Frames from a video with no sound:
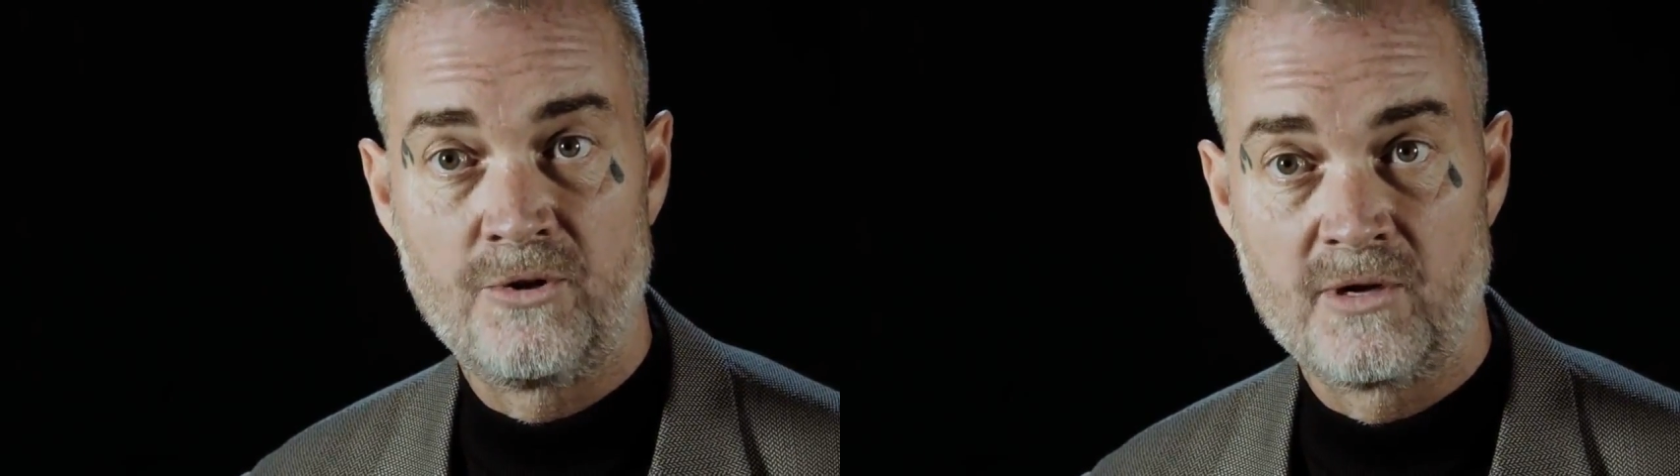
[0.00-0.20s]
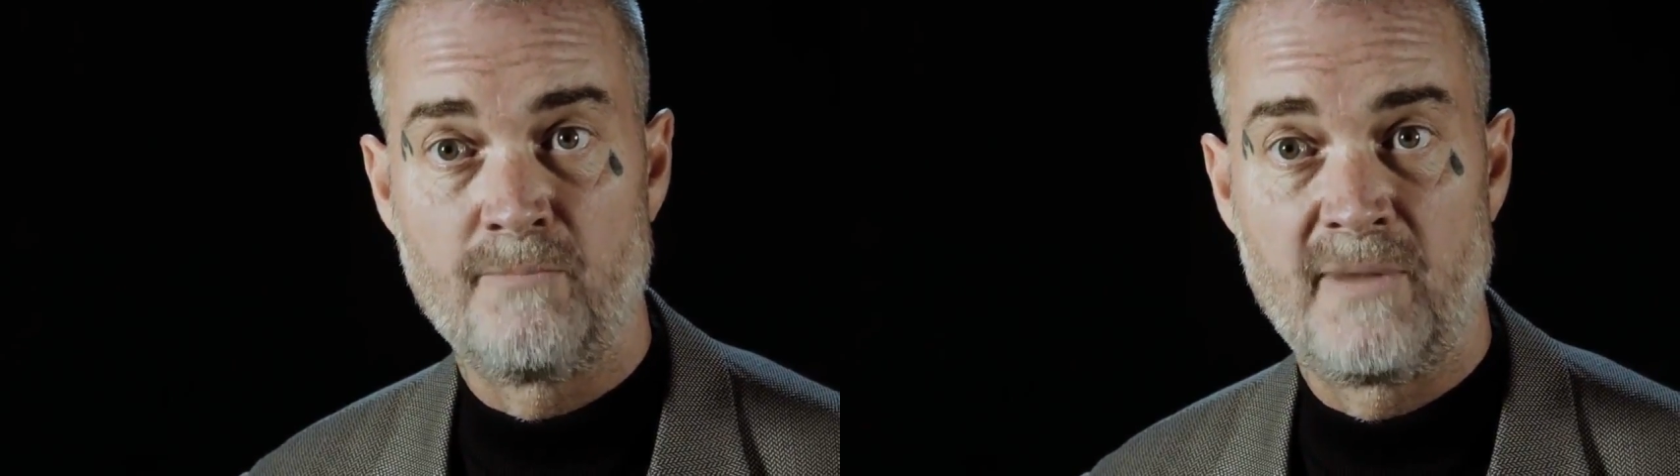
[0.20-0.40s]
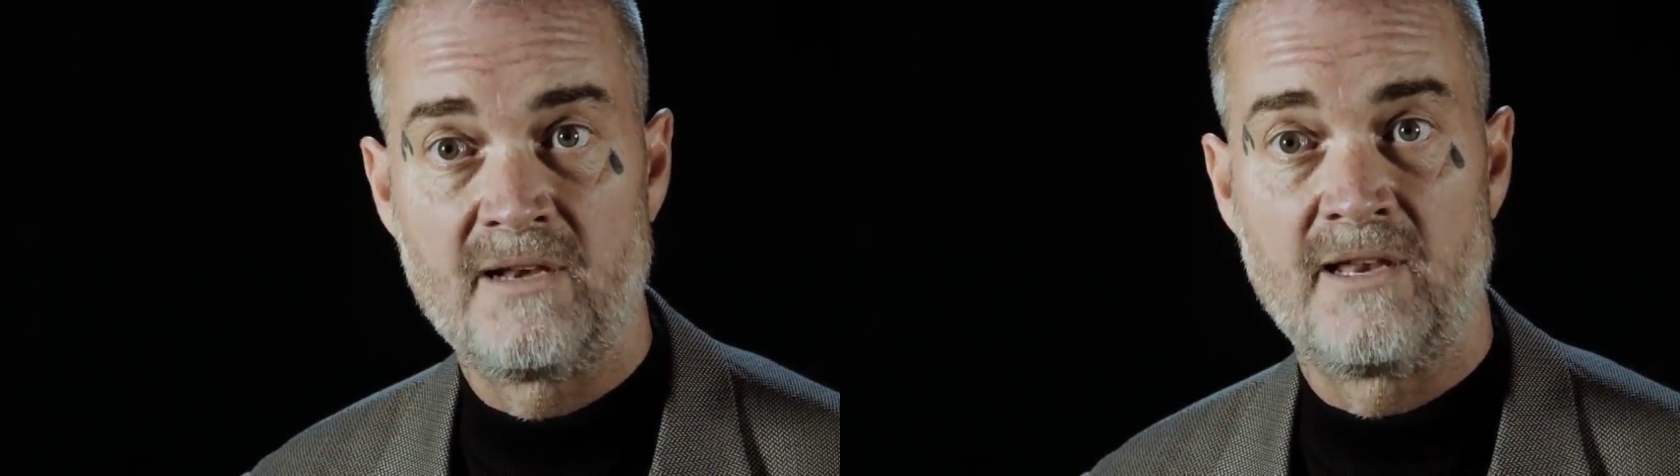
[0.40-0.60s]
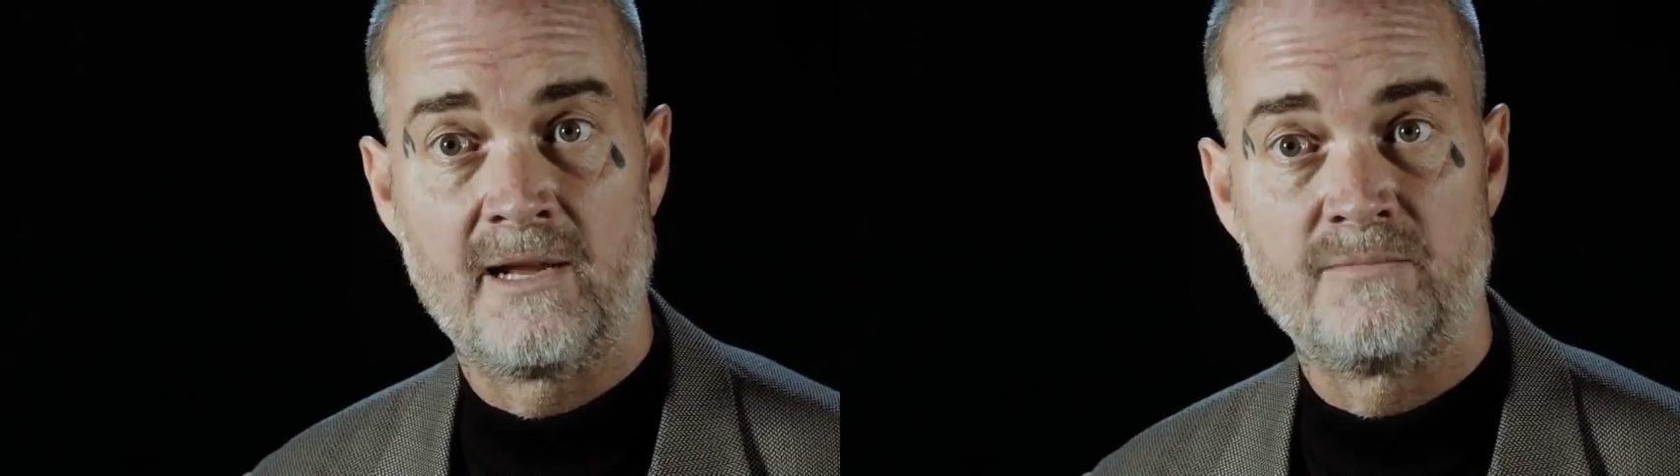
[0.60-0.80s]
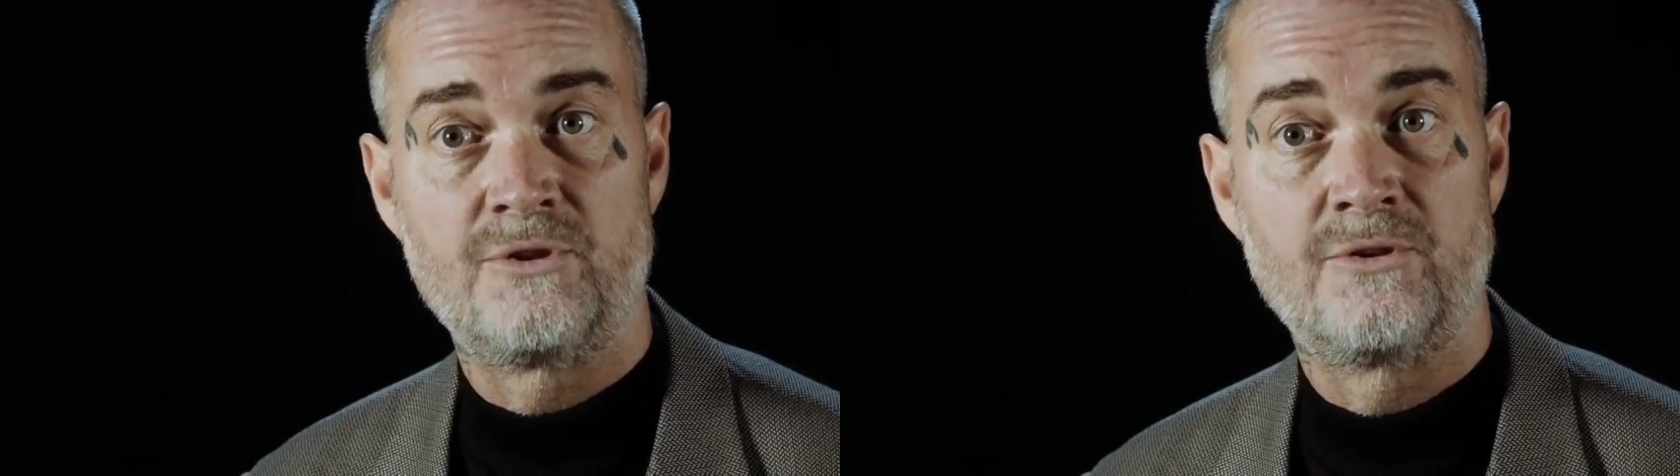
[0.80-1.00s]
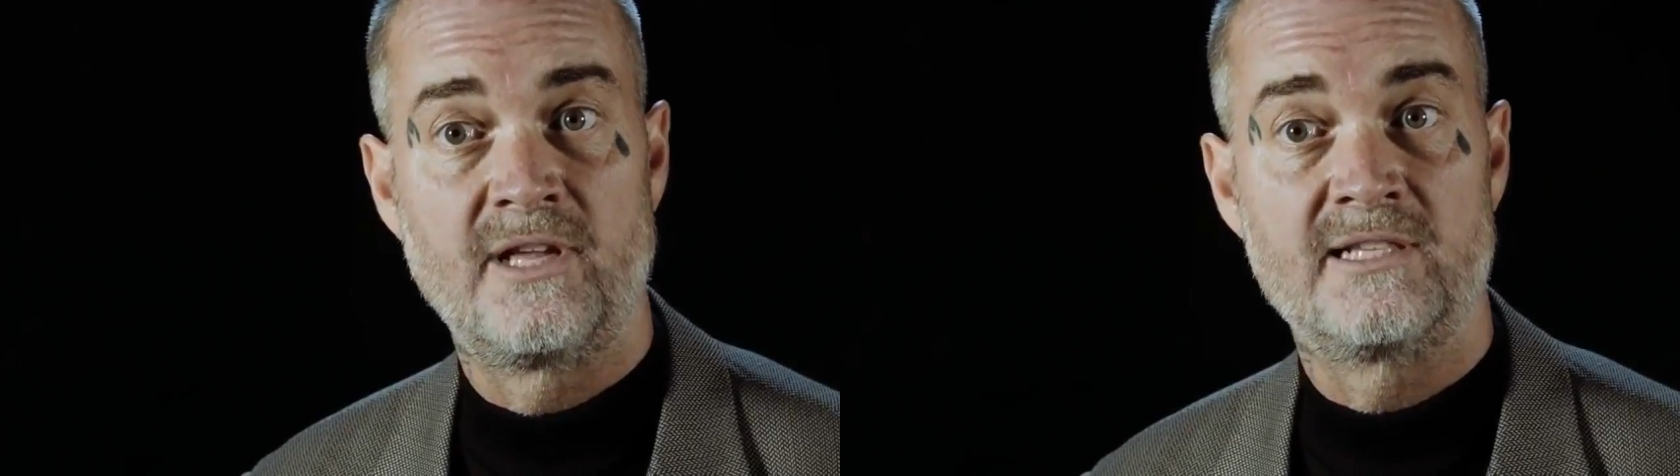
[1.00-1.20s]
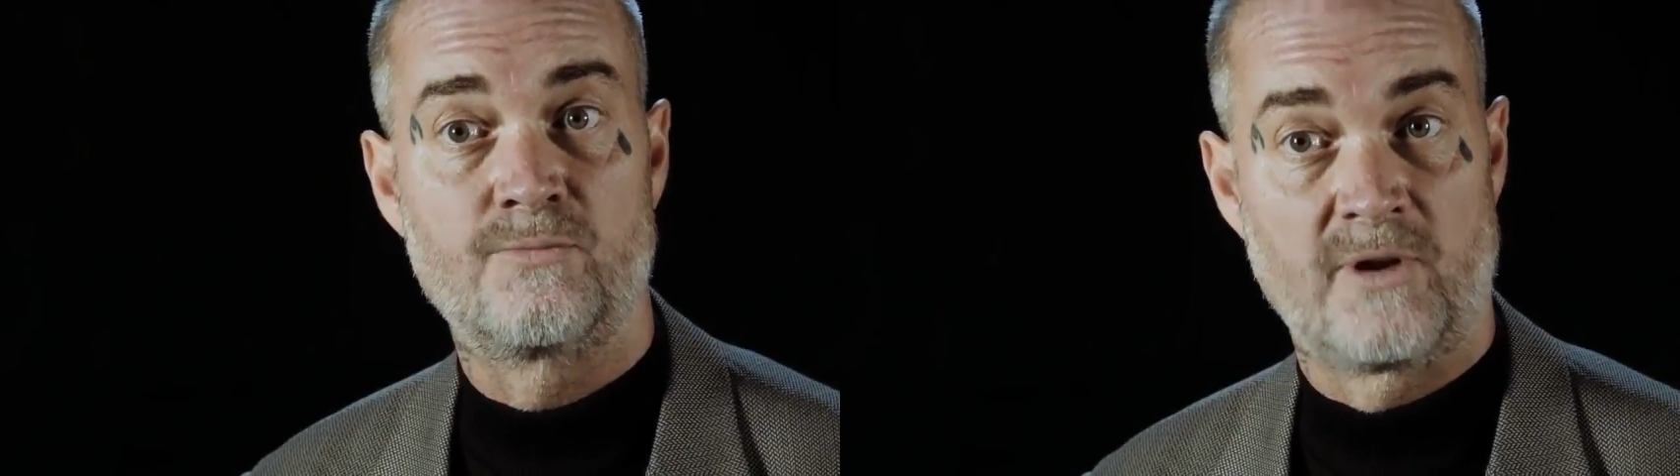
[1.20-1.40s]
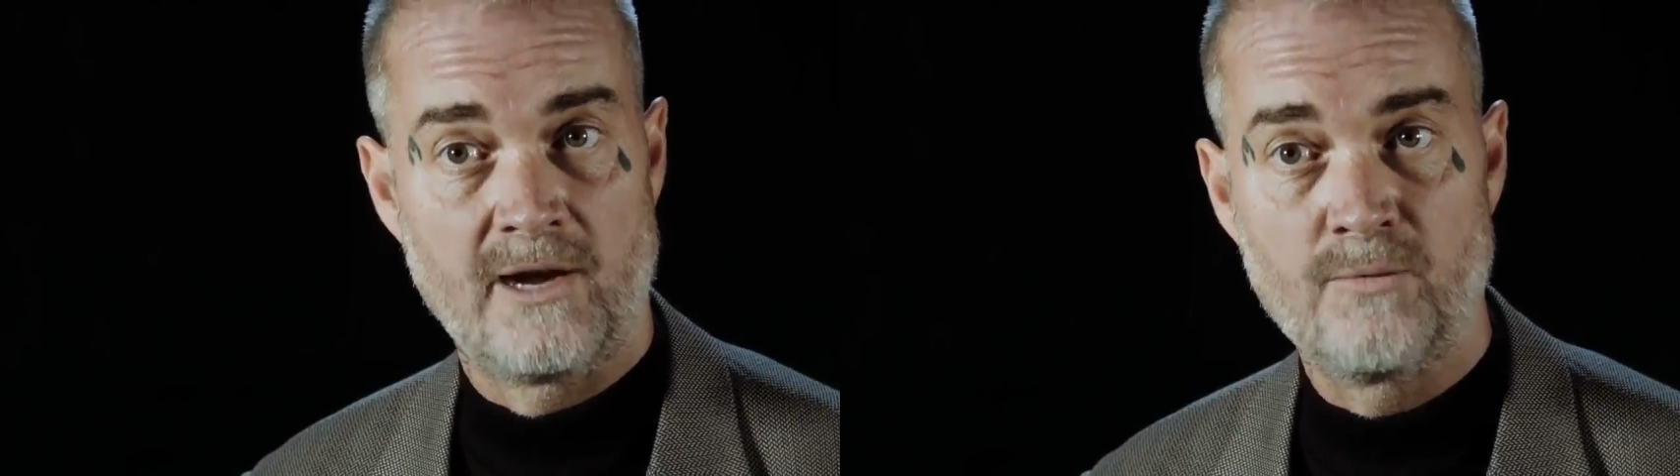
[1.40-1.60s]
you can bet damn sure
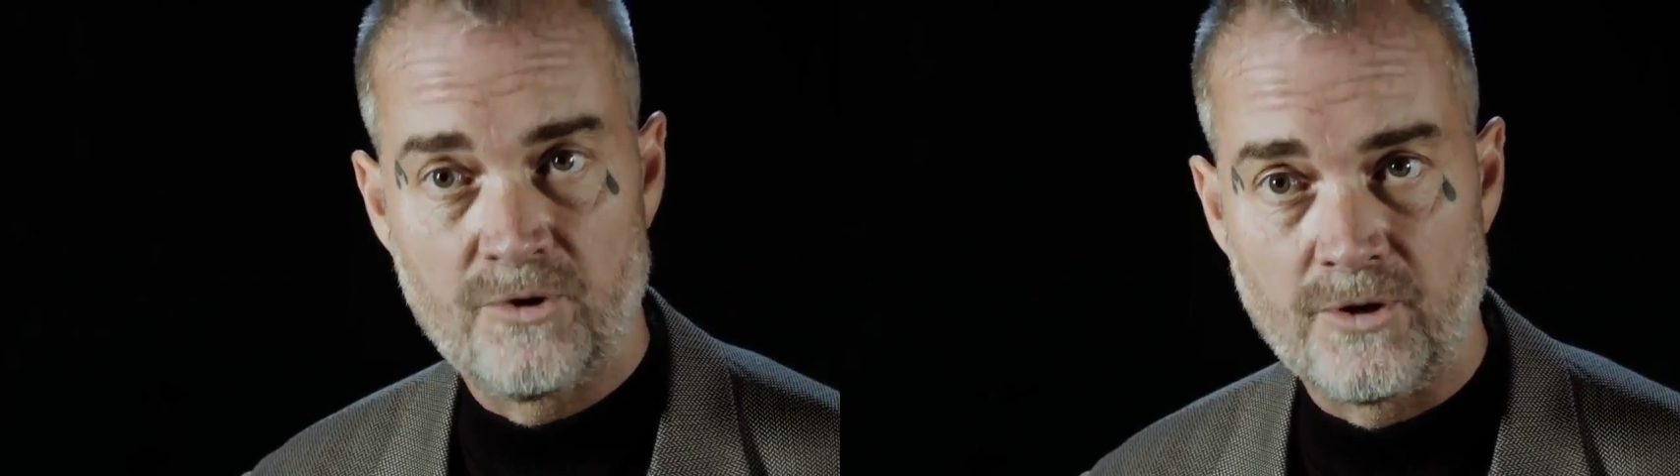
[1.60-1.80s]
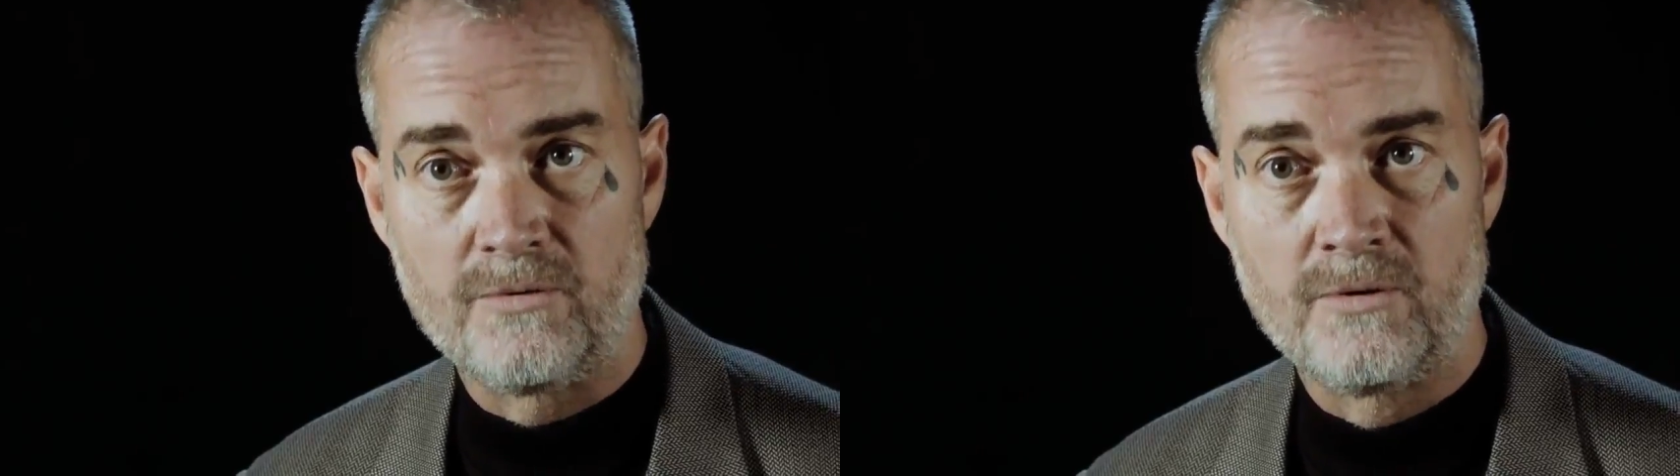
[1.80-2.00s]
that's what I would